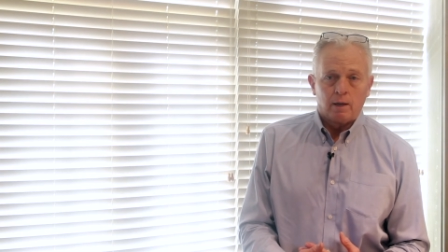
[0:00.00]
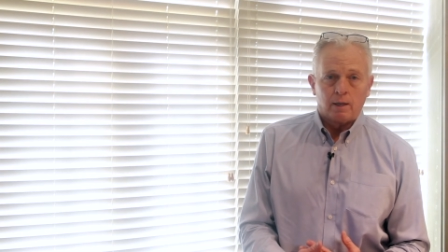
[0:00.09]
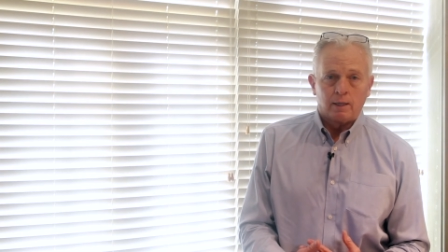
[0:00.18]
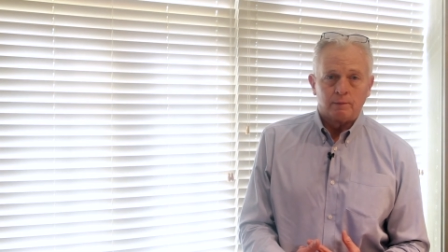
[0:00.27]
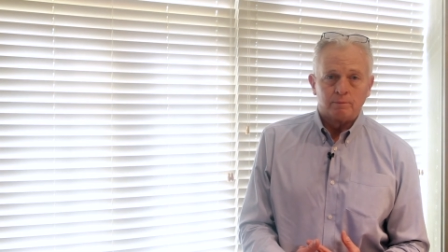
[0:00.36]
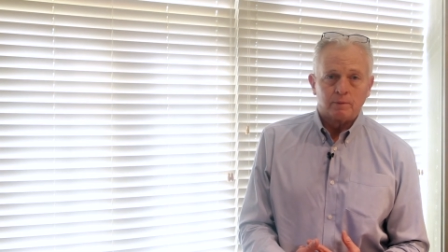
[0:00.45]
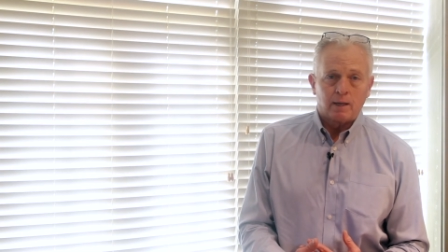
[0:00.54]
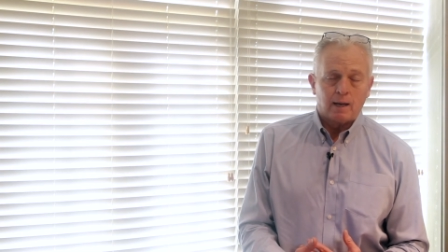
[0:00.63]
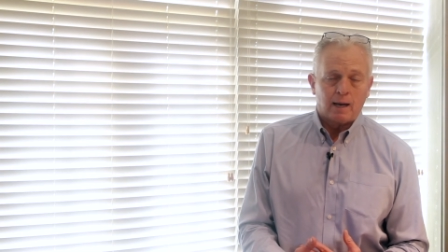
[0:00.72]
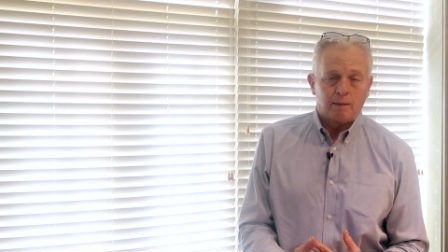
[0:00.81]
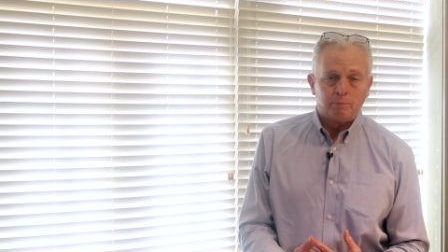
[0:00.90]
Uh,
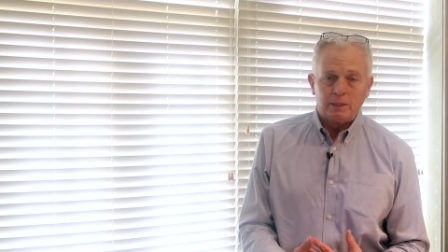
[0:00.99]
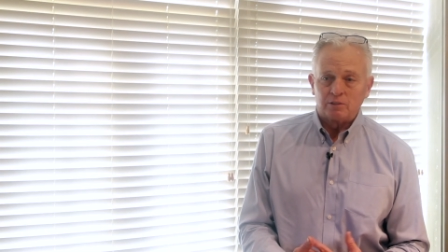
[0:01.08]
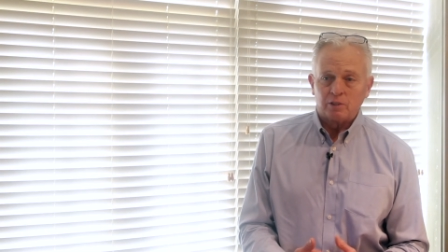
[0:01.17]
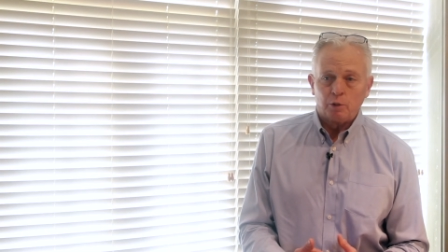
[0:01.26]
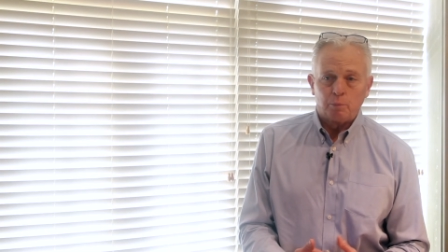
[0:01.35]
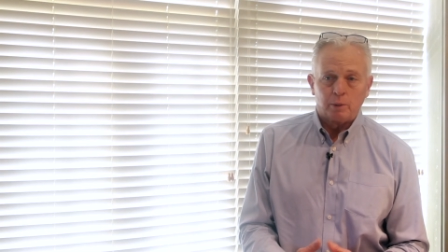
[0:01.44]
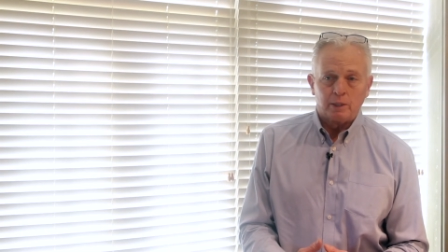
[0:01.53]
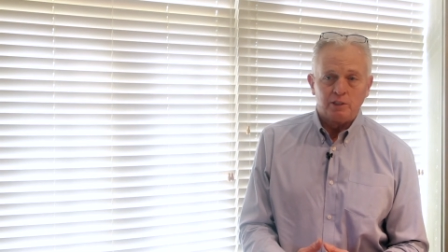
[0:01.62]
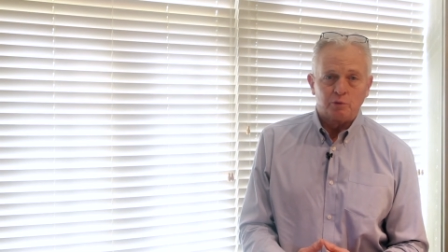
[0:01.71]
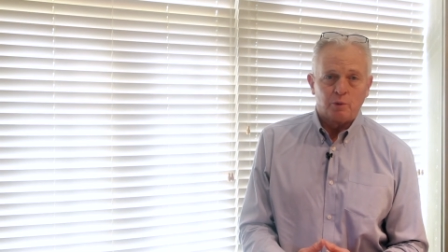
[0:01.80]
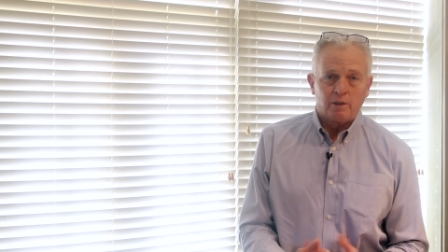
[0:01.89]
I've been so
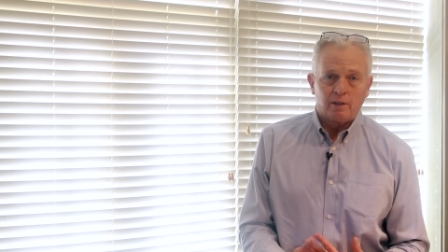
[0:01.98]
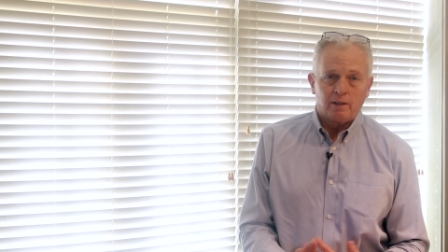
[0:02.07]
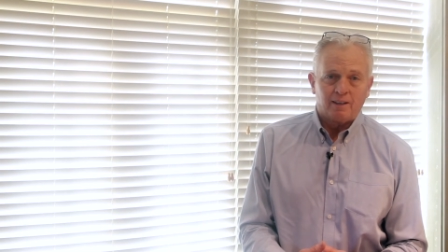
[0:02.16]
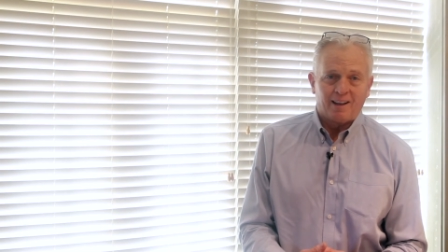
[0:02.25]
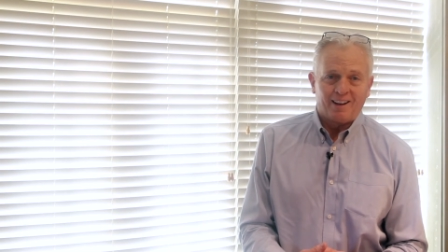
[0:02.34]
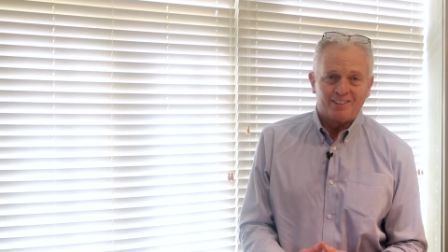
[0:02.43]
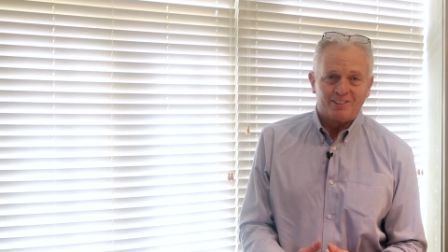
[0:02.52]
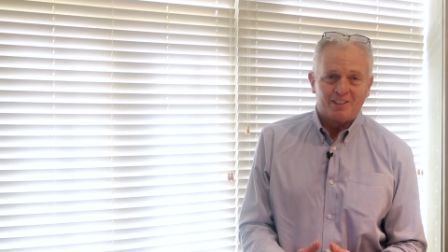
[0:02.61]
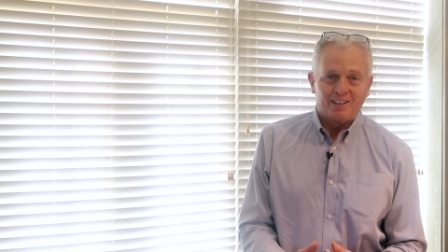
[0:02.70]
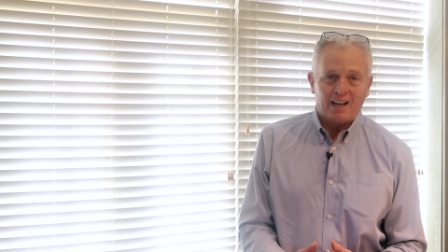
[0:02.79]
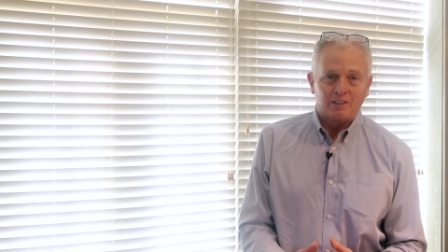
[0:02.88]
pleased with it, and,
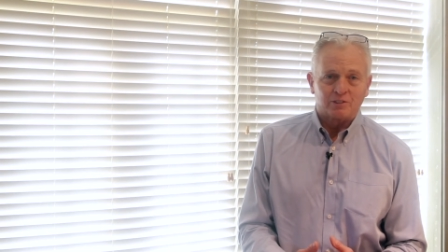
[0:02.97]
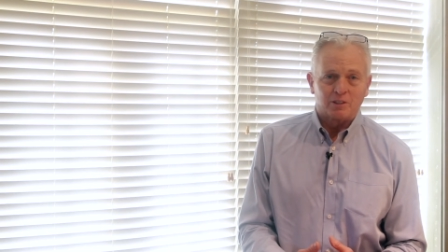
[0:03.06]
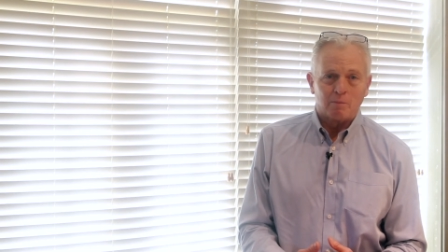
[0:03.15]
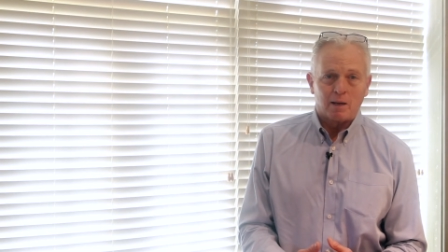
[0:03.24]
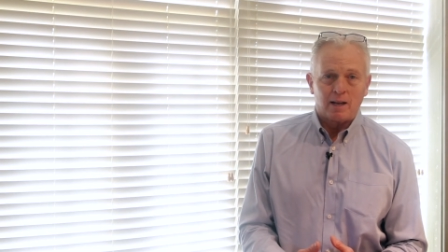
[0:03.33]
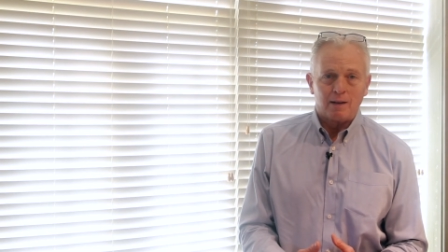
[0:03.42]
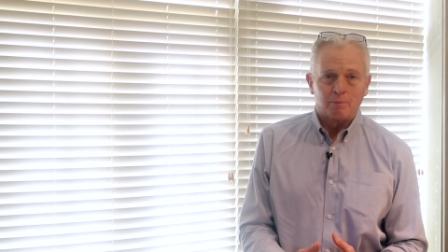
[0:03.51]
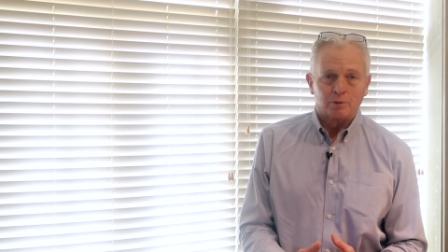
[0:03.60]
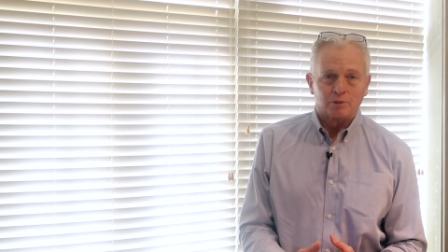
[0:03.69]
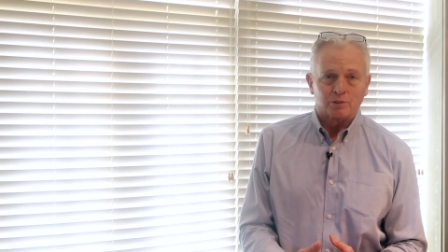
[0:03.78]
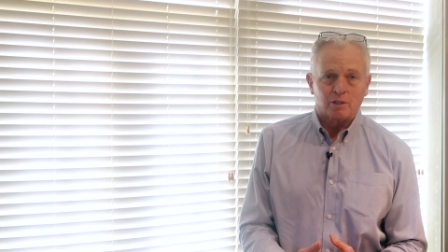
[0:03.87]
and naturally my
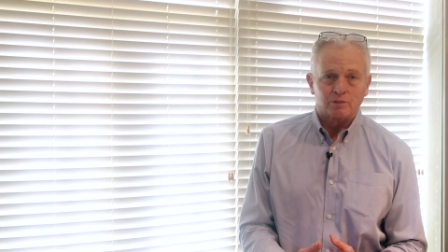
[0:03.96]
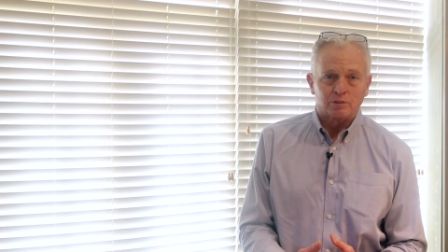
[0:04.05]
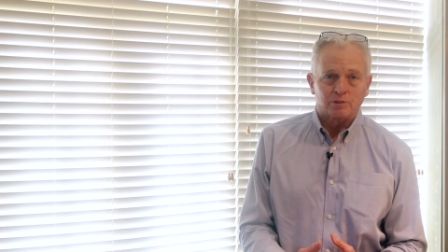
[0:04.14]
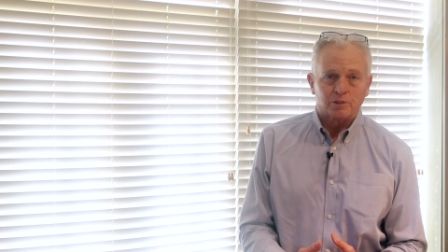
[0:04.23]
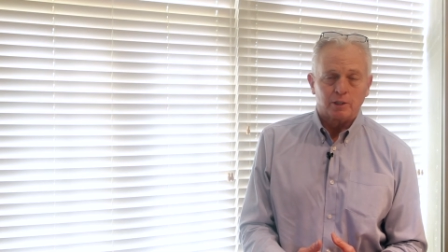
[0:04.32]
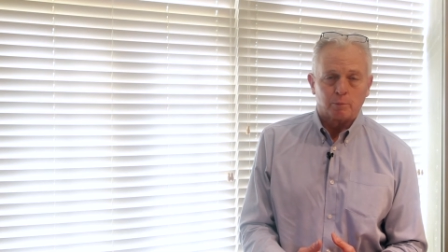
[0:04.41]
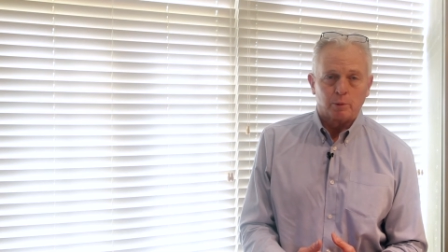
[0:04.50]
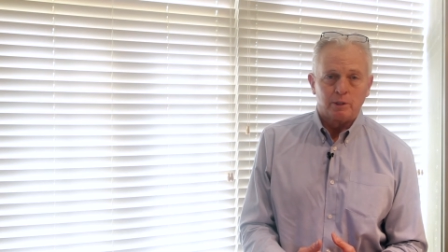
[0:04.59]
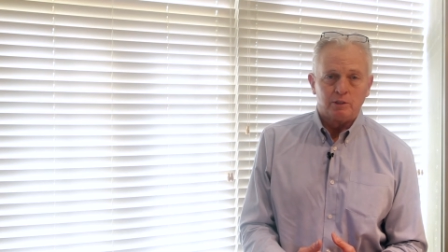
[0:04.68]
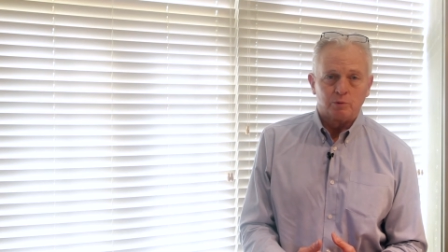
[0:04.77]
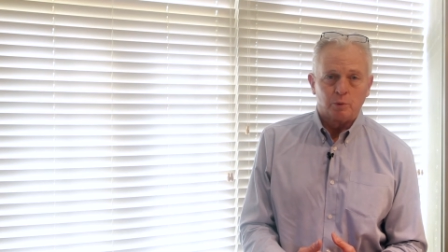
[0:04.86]
neighbors across the street are
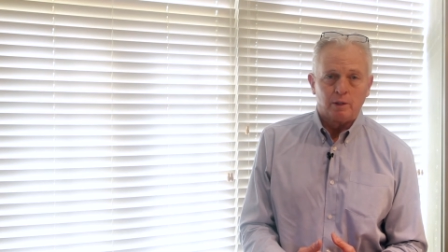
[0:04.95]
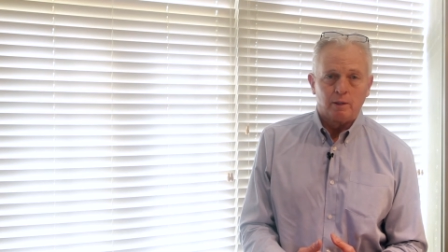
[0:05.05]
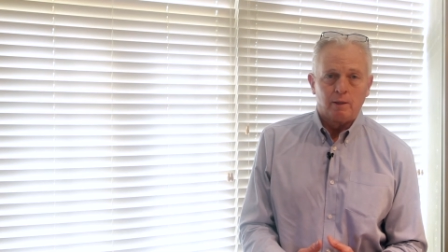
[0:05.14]
pleased with